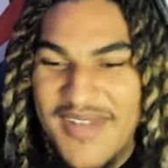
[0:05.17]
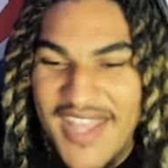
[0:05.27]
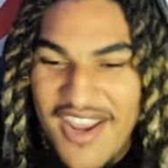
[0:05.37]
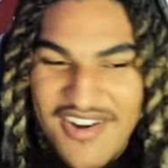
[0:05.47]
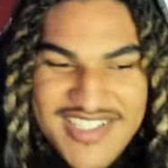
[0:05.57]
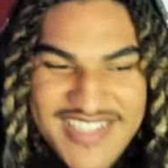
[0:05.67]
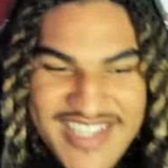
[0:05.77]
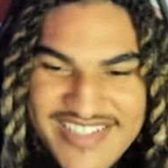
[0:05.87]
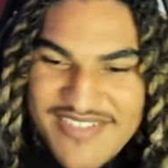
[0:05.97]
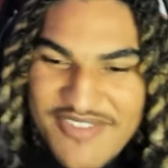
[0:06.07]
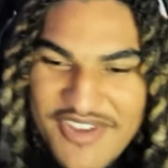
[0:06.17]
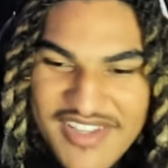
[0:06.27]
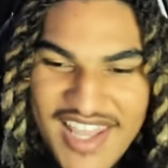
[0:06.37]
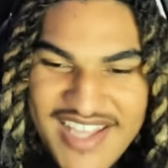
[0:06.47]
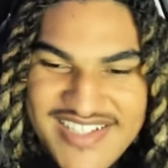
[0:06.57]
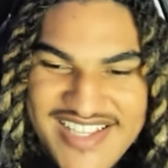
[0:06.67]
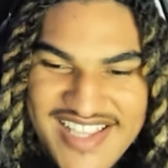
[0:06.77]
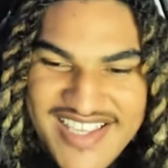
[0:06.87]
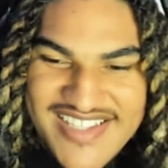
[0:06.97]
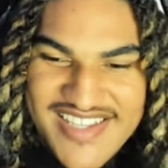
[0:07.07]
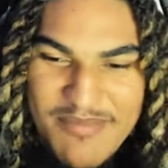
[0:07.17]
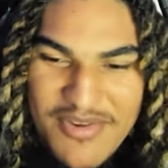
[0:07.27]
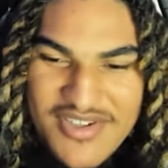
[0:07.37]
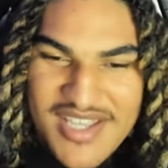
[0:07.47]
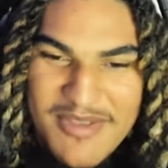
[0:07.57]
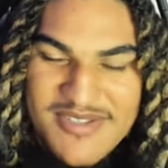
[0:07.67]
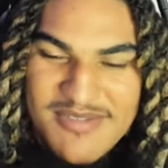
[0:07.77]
already dissing. We only like ten seconds in, bro. Talking about some